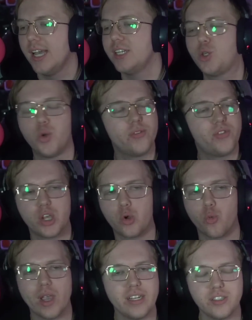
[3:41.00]
two of the
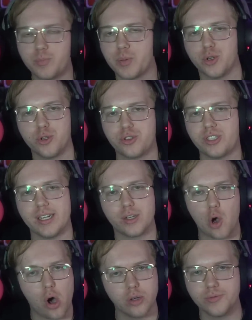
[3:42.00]
greatest perks in
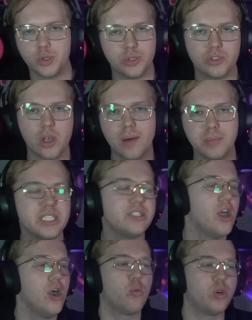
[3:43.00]
Call of Duty Zombies,
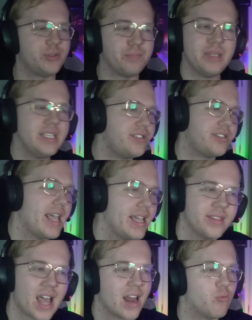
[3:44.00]
which me
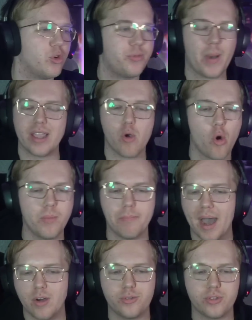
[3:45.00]
saying that with my own
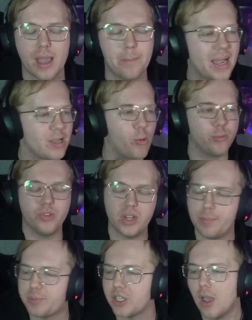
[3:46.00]
mouth and my own
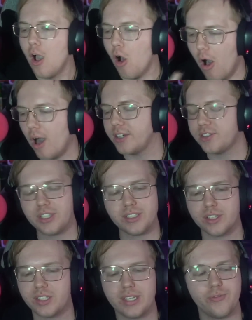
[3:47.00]
lips honestly
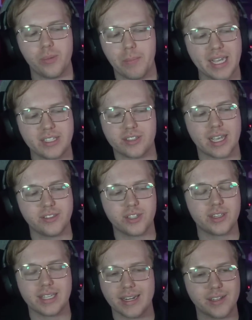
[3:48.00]
doesn't even make sense
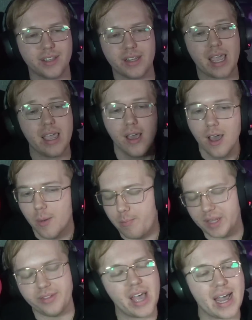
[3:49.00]
at the end of the day,
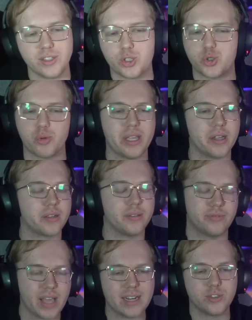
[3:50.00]
but that is
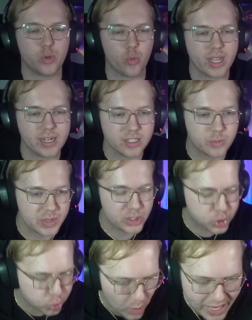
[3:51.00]
Treyarch. That is the way it is. But
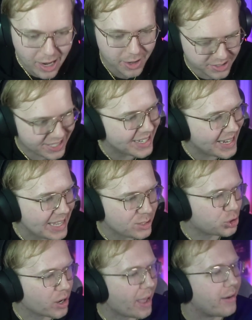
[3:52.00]
Treyarch today,
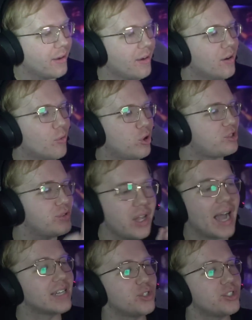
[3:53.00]
chat, was
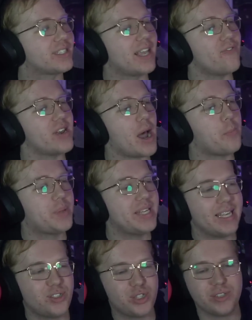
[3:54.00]
not just giving out
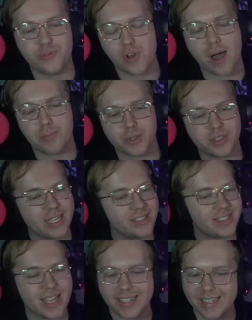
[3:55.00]
P H D Flopper. They
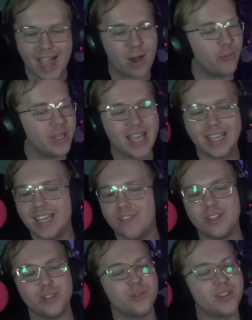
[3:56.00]
said, nah, we ain't
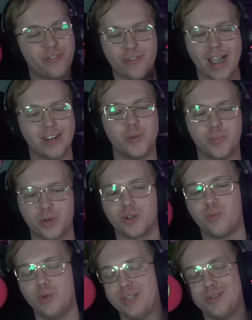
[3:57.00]
giving you the final
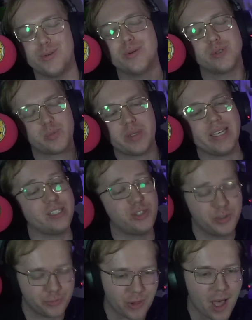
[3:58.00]
perk. We knew it was P H
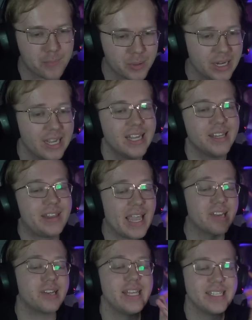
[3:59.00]
D Flopper.
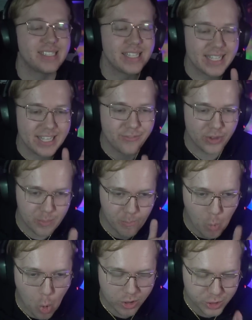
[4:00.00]
There is even
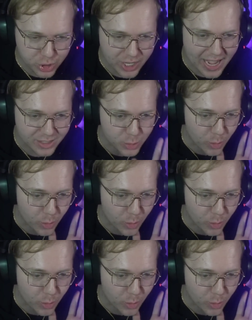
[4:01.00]
more, chat. So